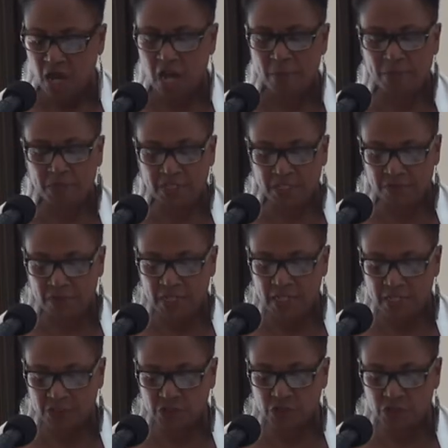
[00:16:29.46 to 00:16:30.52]
I believe the
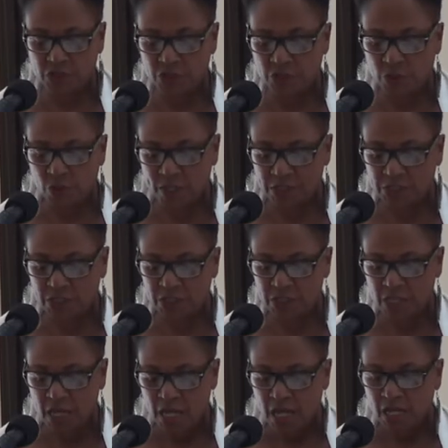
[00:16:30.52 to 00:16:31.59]
answer to the question,